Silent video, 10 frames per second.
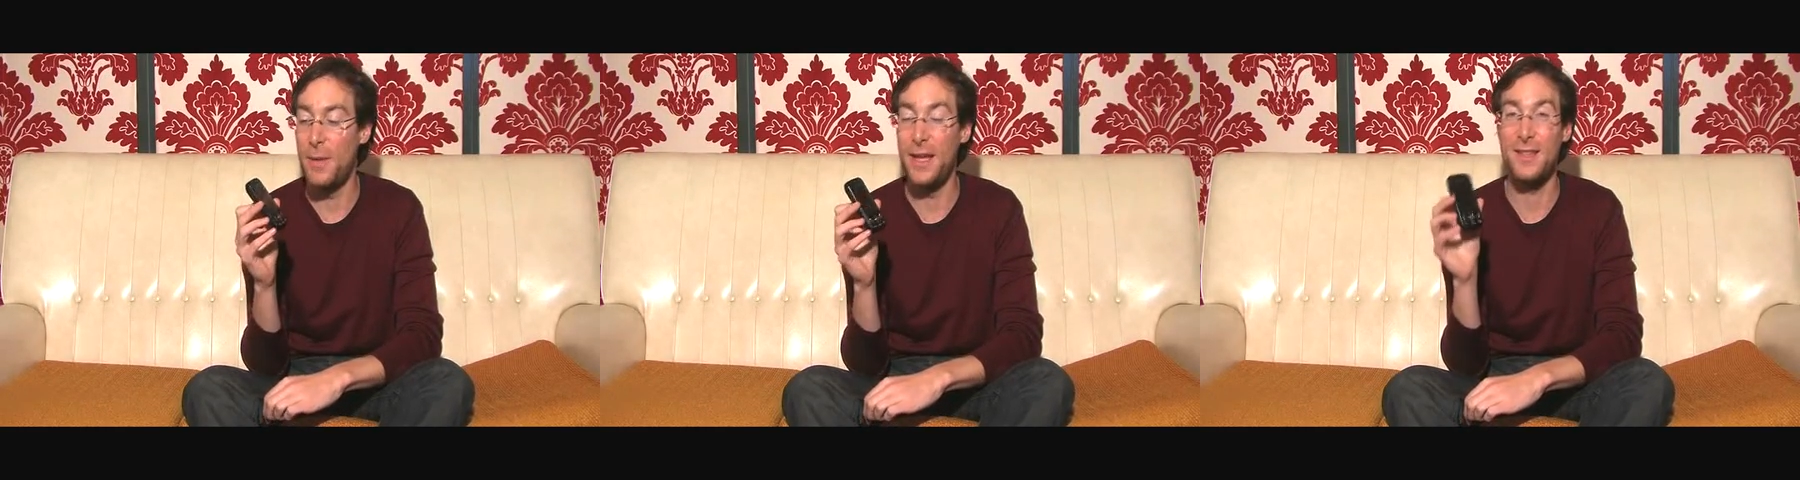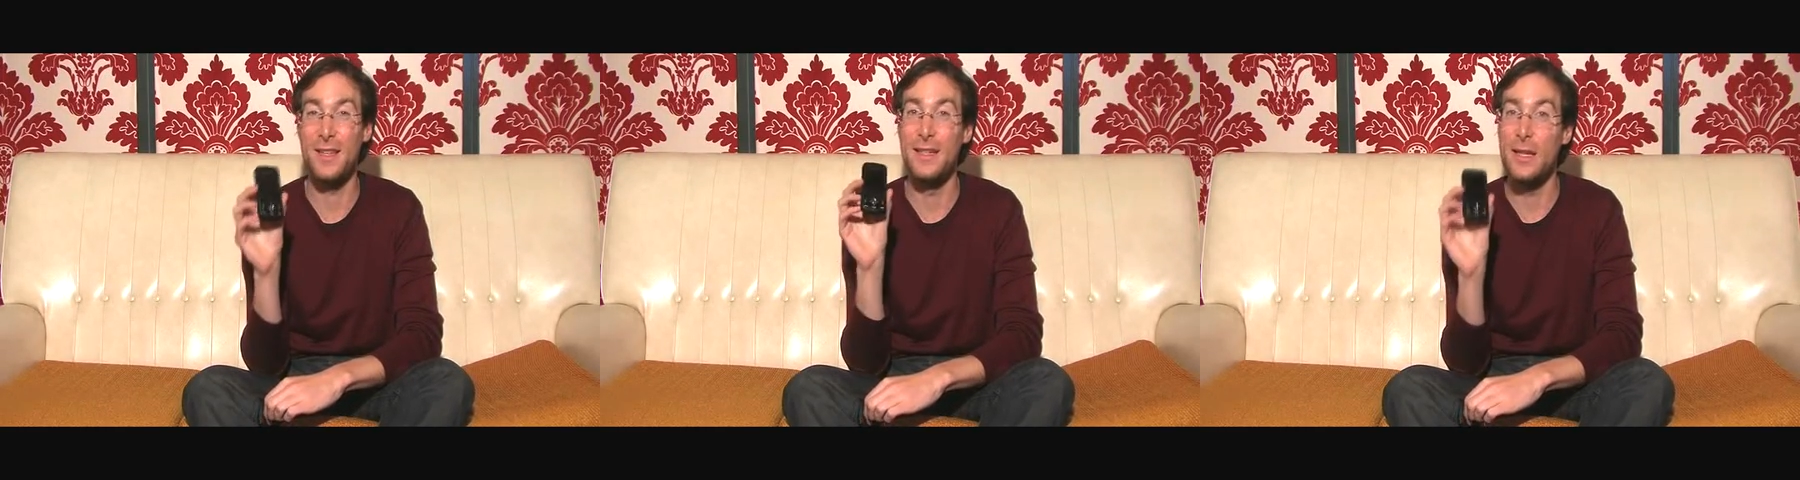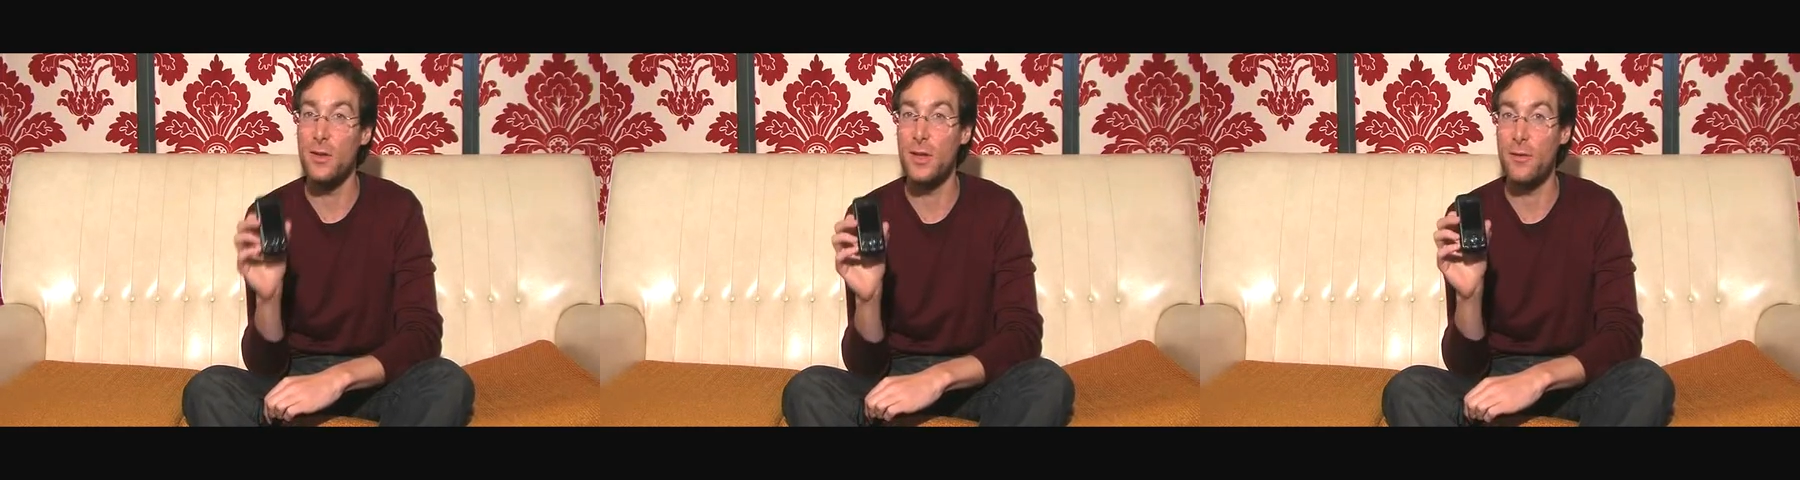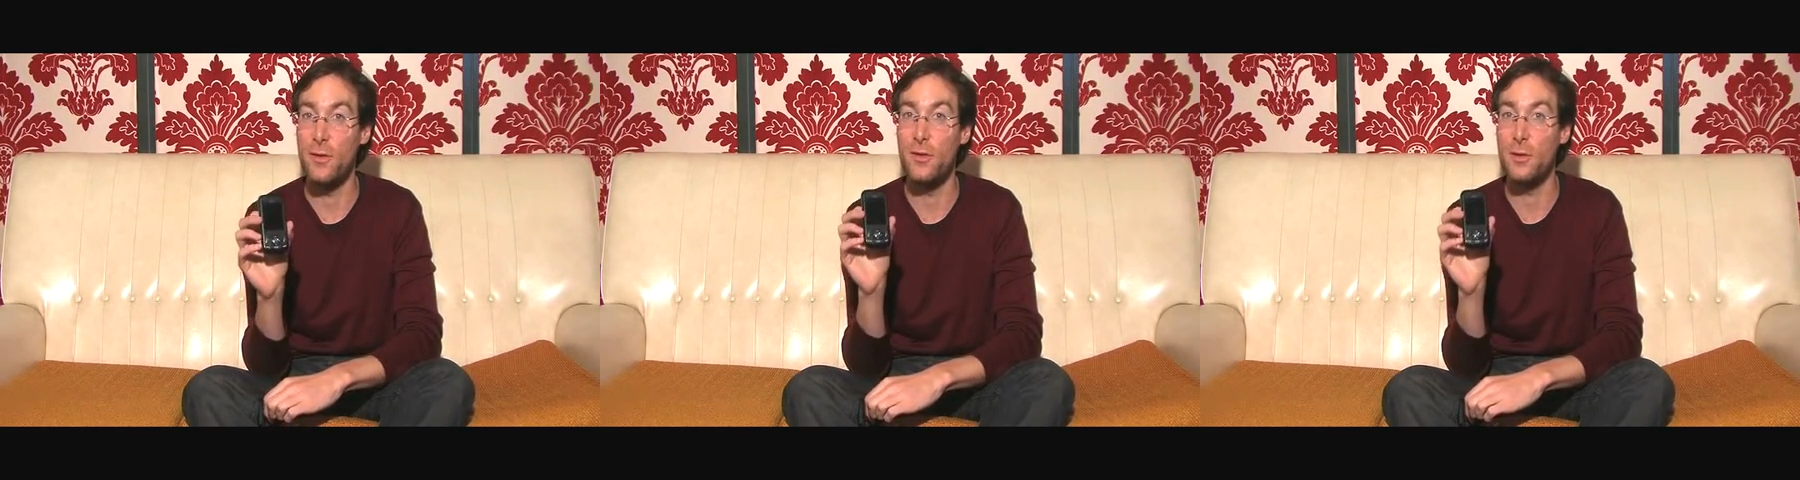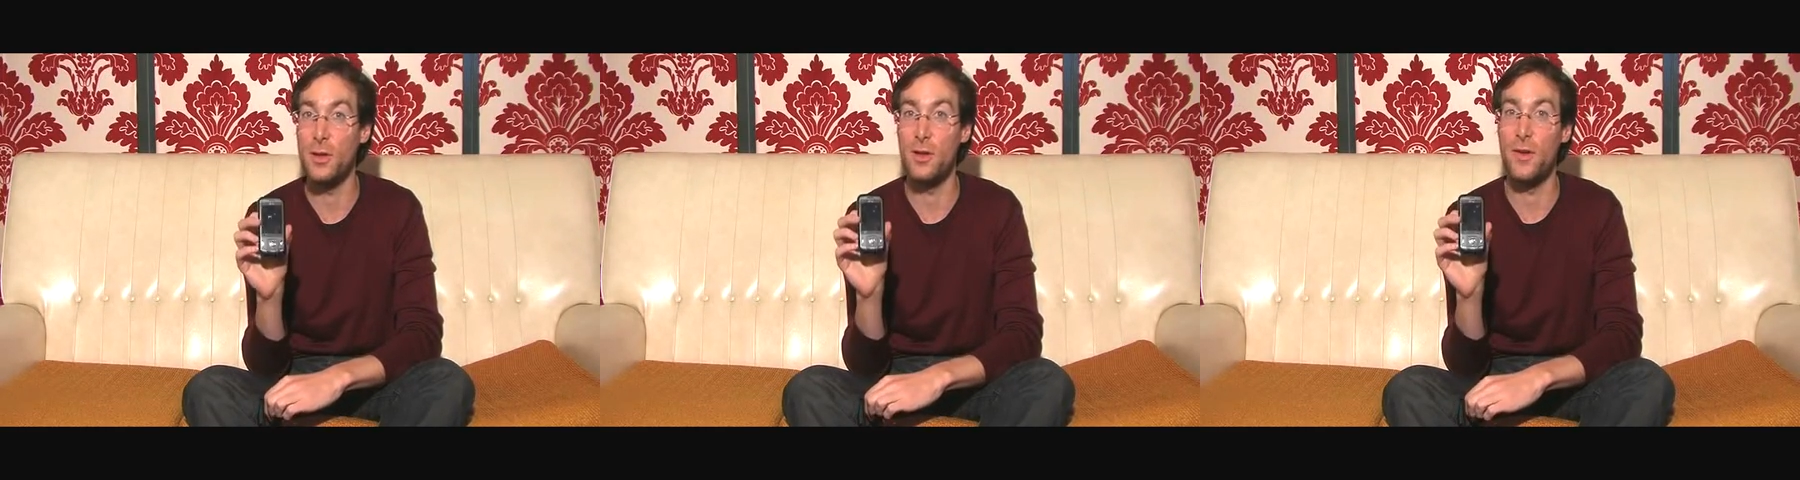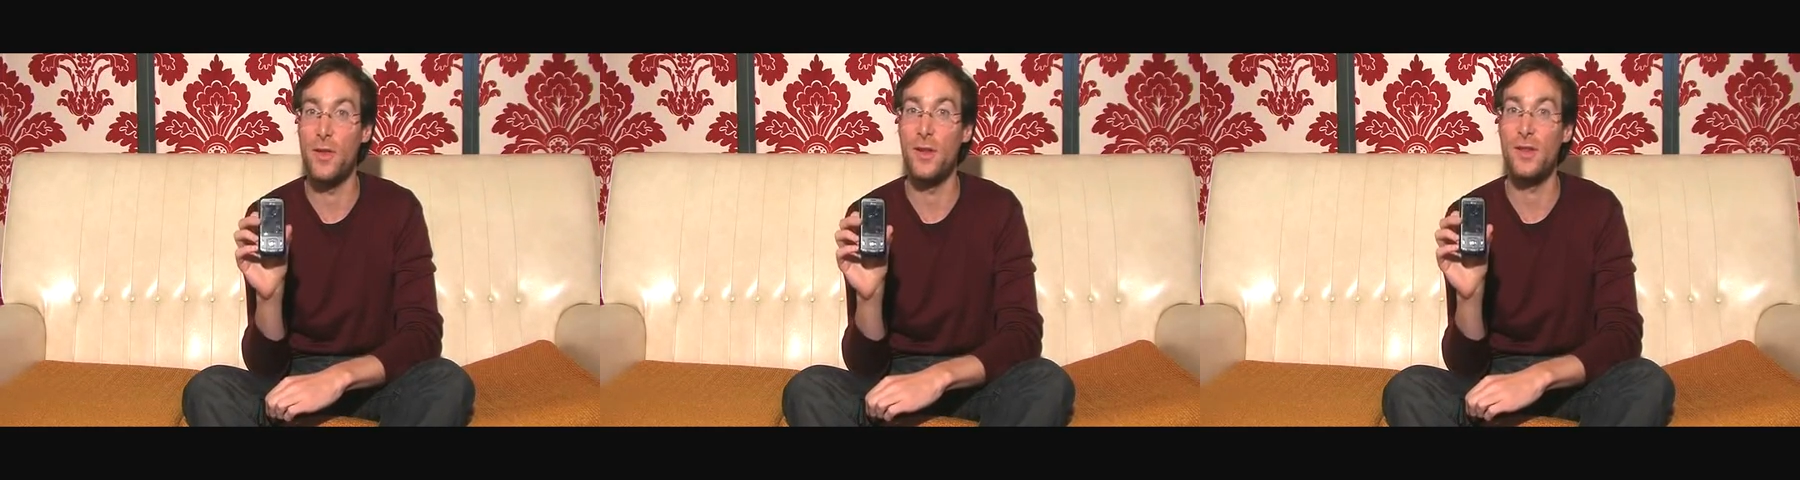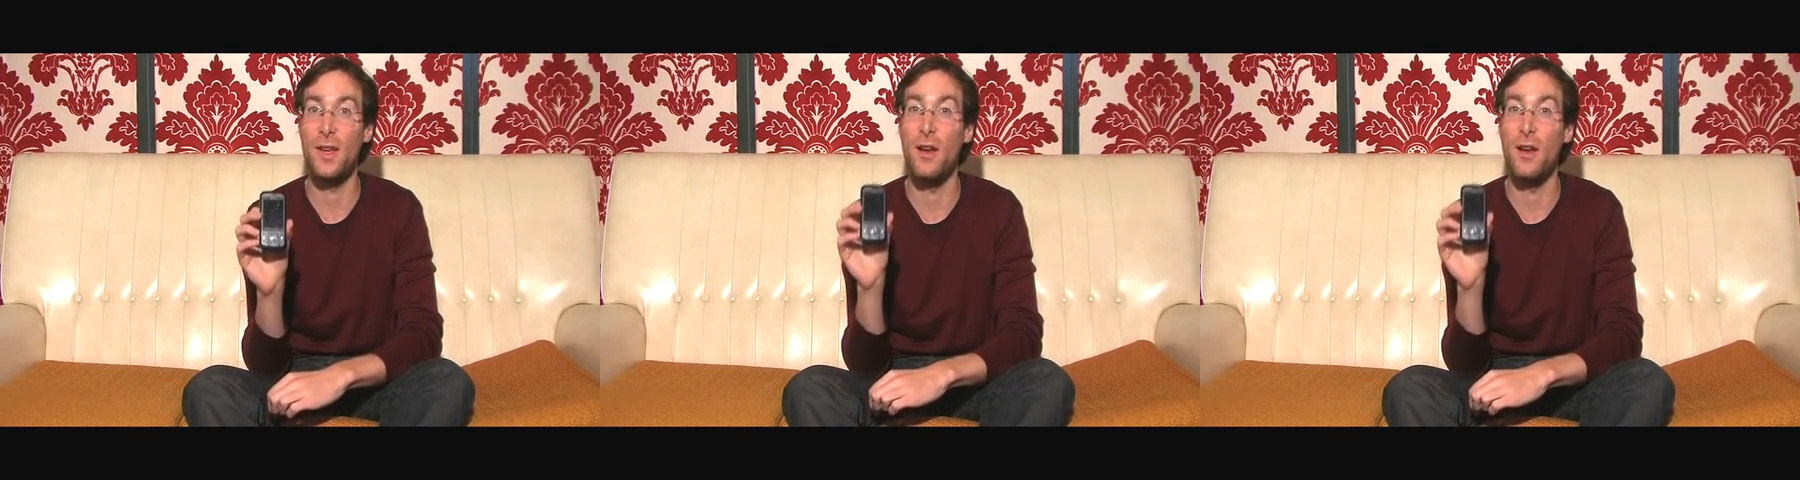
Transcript: It's a little different to a lot of others,